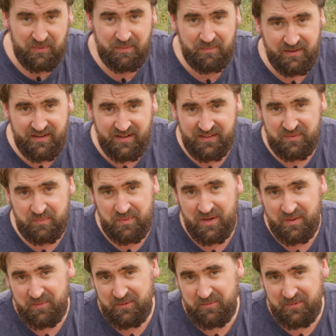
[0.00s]
I'm going to
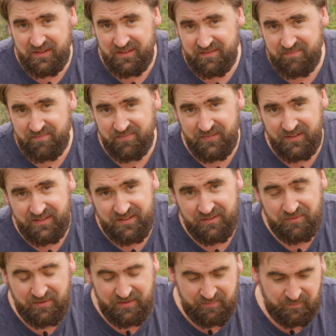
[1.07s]
experiment with
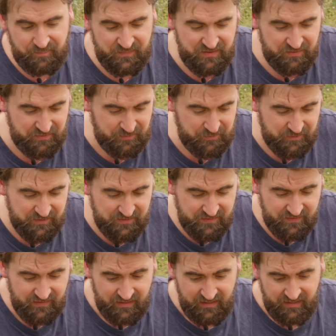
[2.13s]
different woods.